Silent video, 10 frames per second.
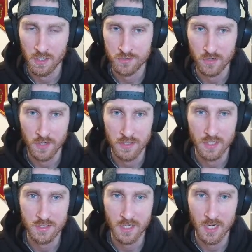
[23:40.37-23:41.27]
So he
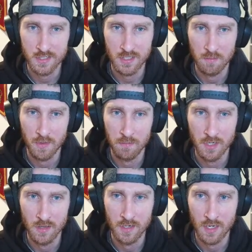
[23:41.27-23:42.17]
does kind of seem to
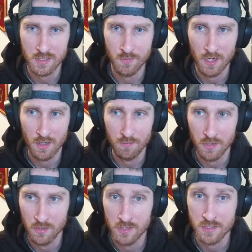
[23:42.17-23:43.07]
be the next man up, but
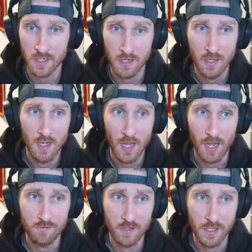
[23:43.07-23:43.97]
there is
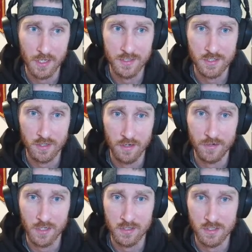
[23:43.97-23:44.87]
I feel like a
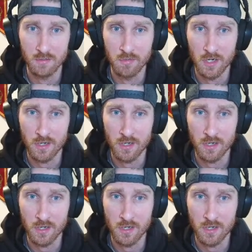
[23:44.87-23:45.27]
significant tier break